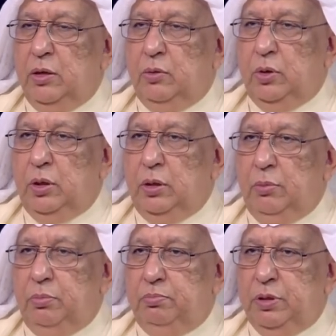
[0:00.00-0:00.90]
where
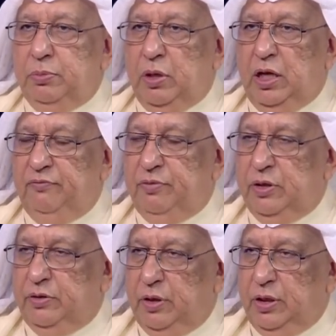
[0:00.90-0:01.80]
people have been
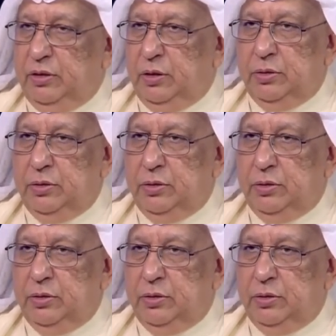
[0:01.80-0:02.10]
trained.